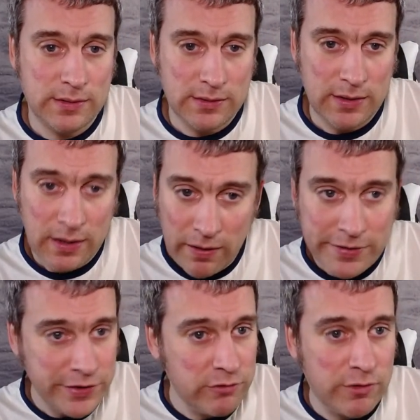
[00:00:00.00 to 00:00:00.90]
And
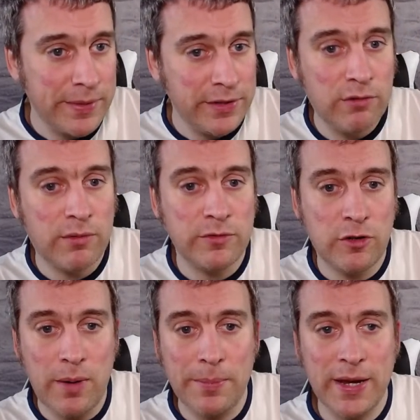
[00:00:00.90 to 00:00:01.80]
guys, you
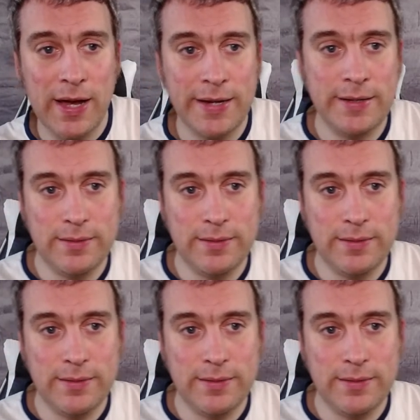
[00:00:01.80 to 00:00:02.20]
remember Kane?